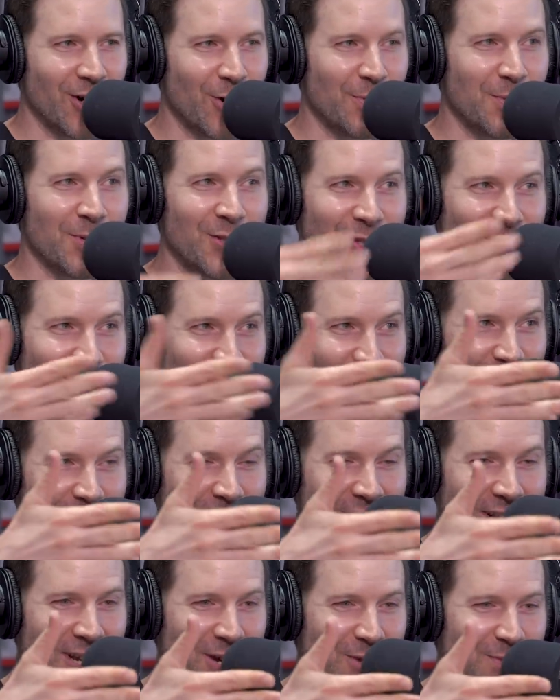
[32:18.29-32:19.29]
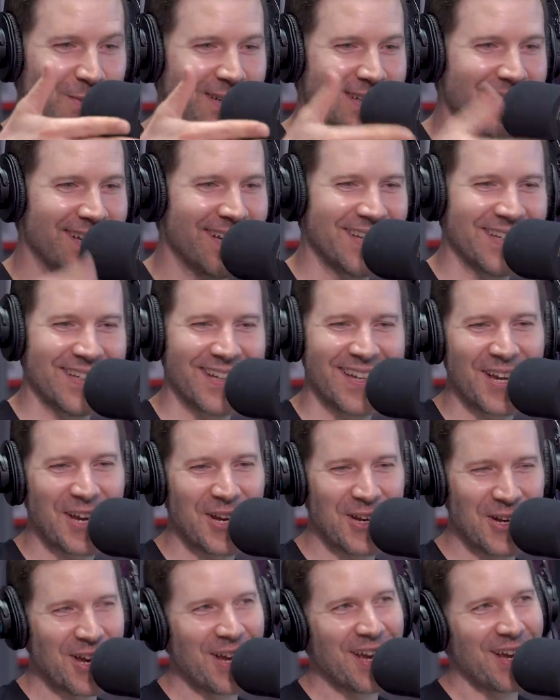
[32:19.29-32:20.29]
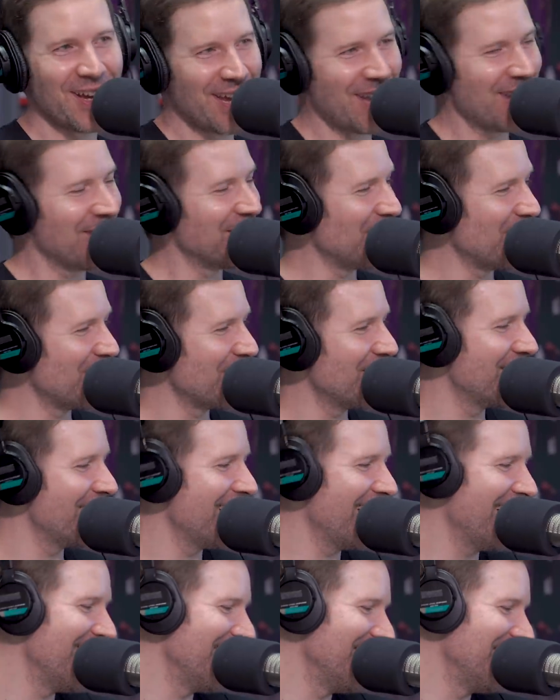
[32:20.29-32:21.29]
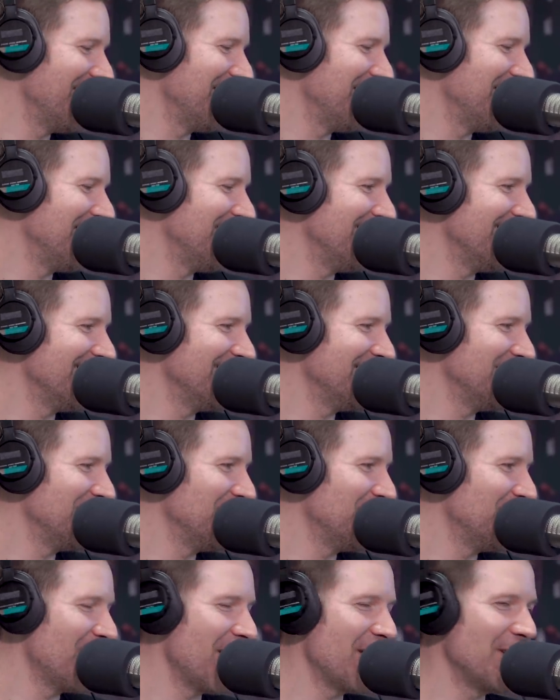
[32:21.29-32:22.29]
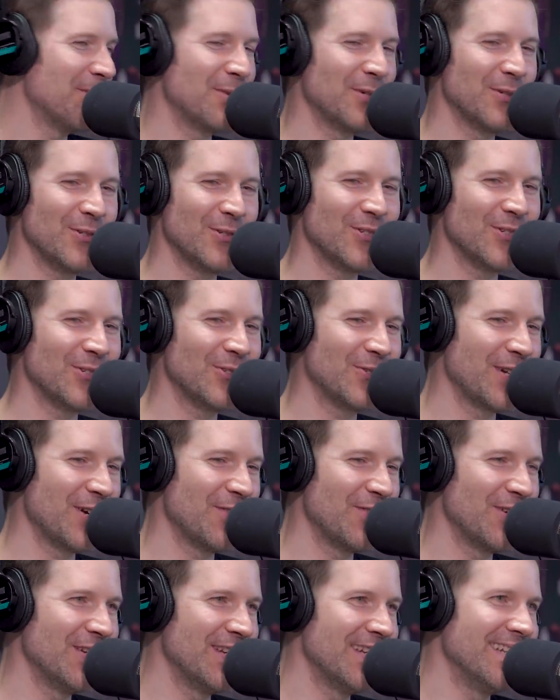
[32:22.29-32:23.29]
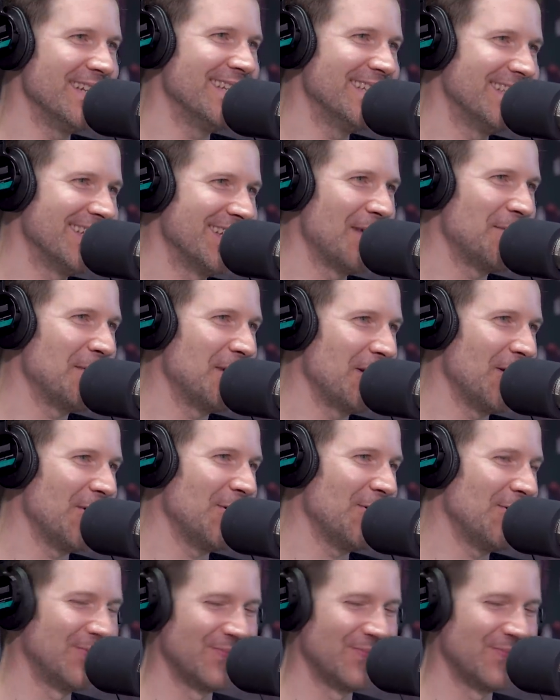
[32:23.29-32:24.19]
A&R positions right now, Big. Are, are you? A&R and, uh, you know, writer, producer, whatever you need. Let man, me know.